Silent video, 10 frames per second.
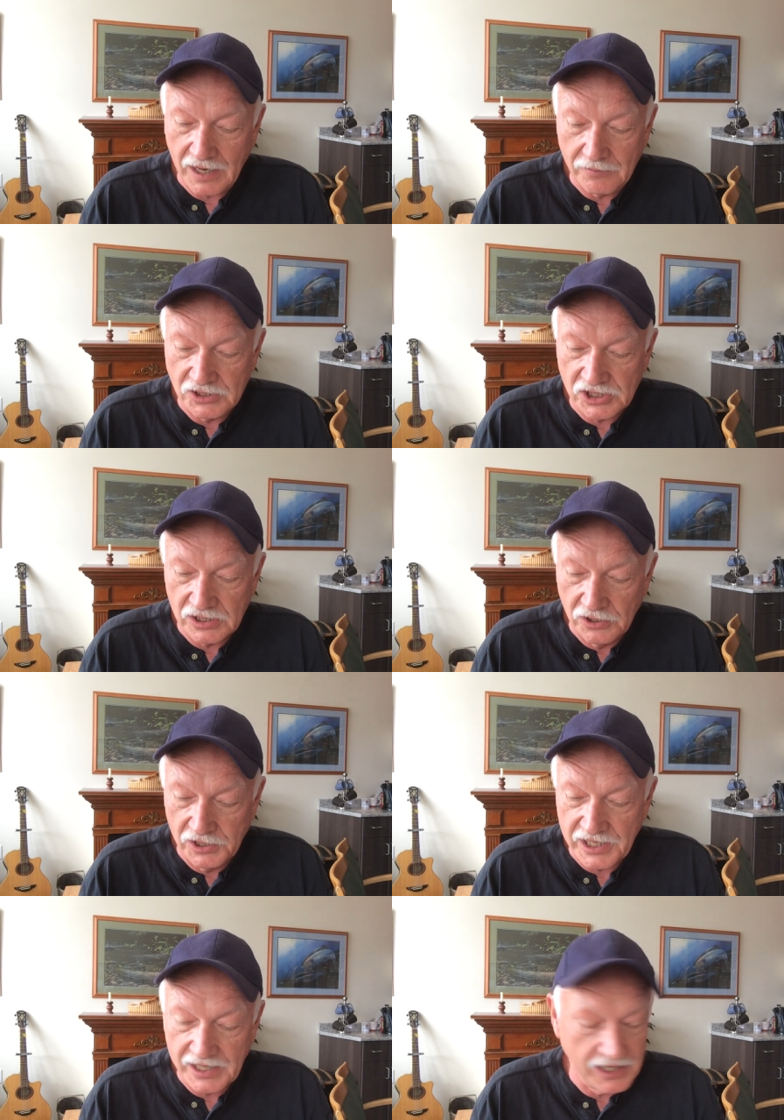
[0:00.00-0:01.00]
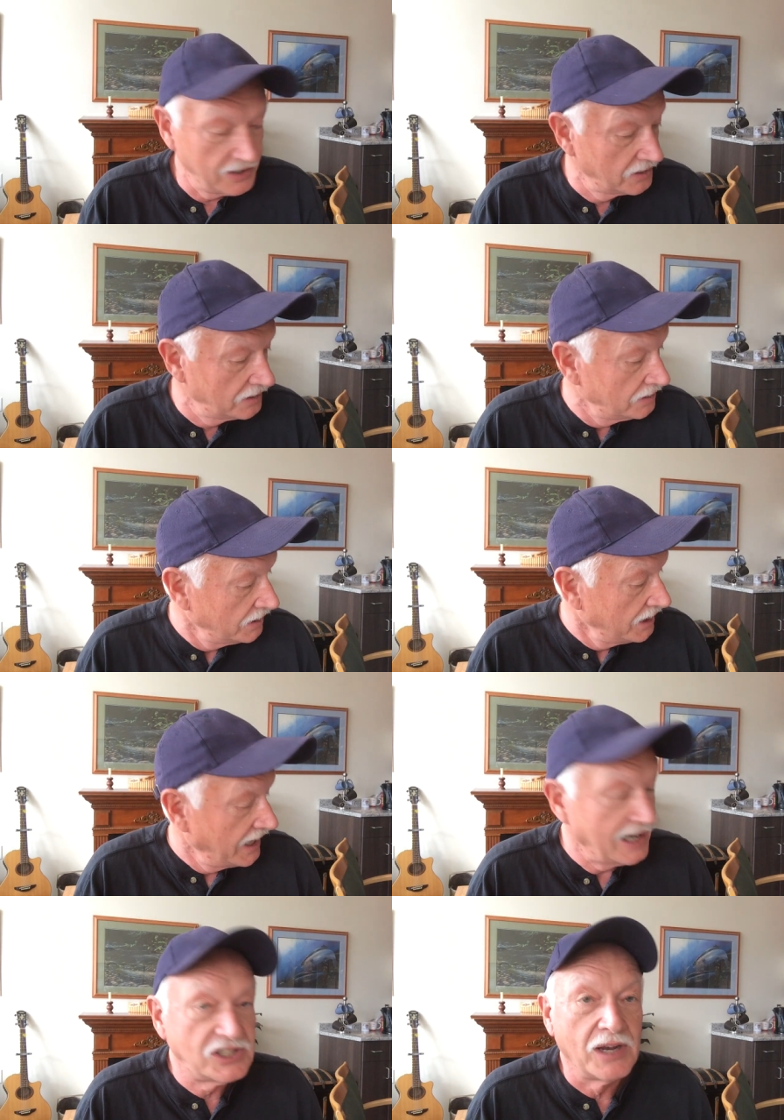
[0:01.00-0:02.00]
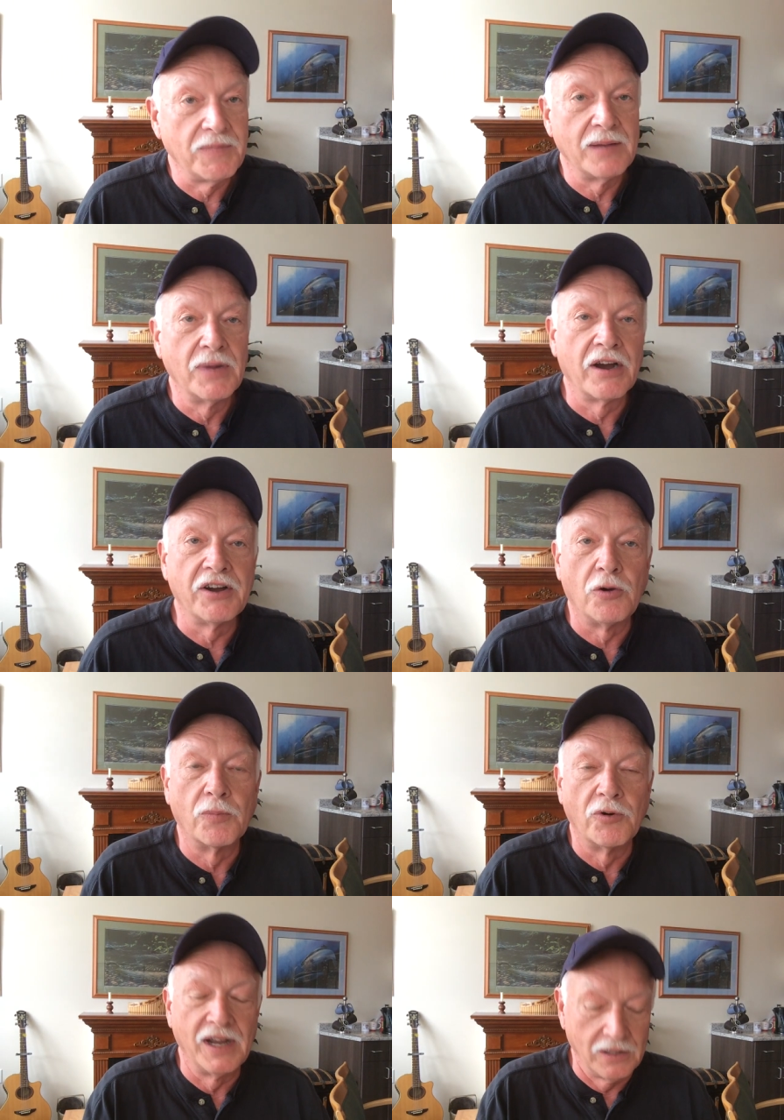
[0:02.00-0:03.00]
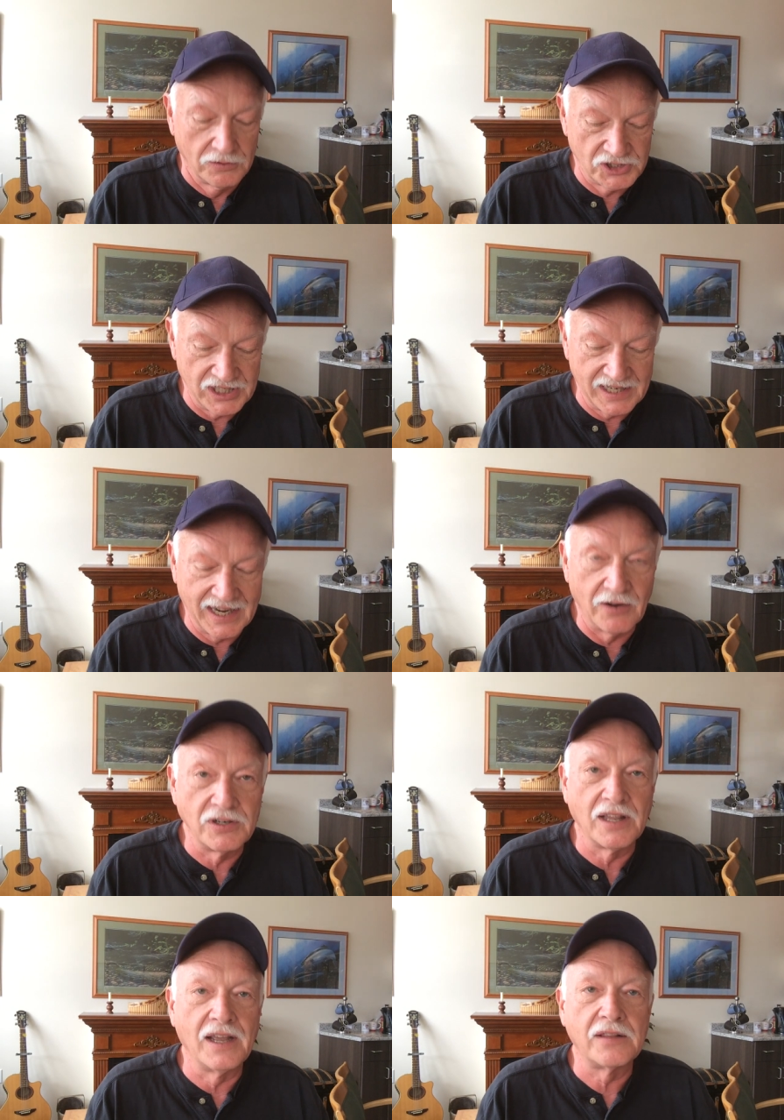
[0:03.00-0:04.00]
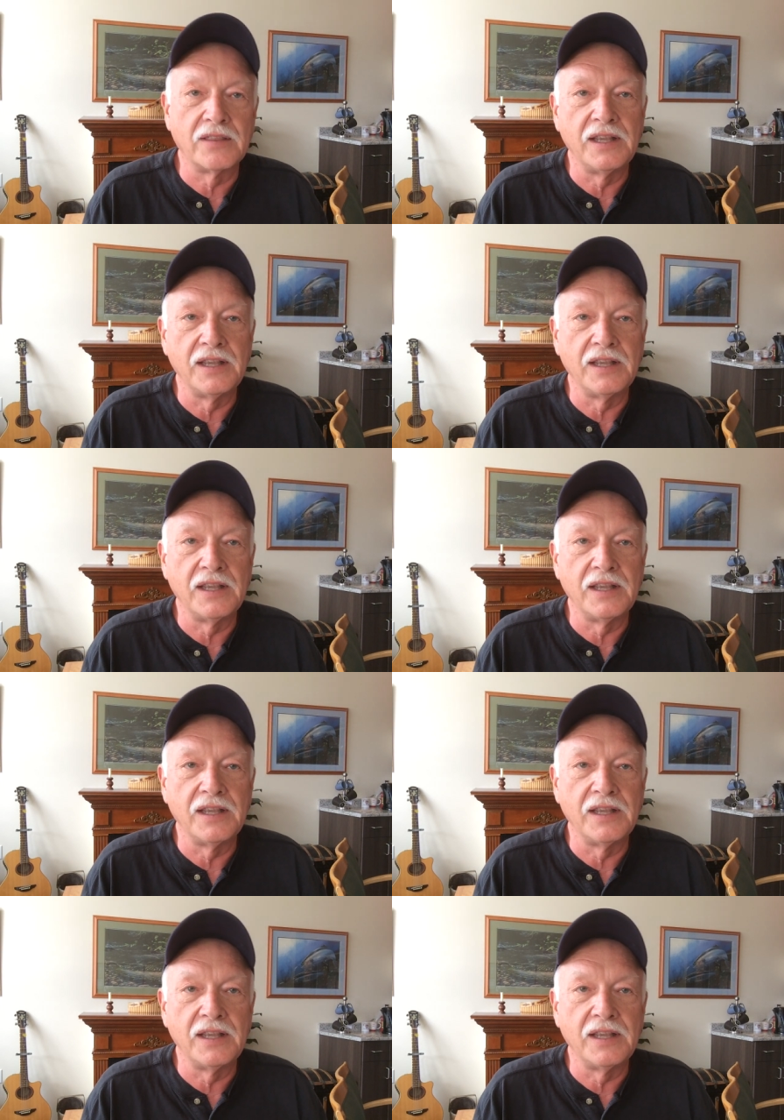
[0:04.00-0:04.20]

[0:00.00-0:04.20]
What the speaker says: was looking here at something Mario Morello sent out, like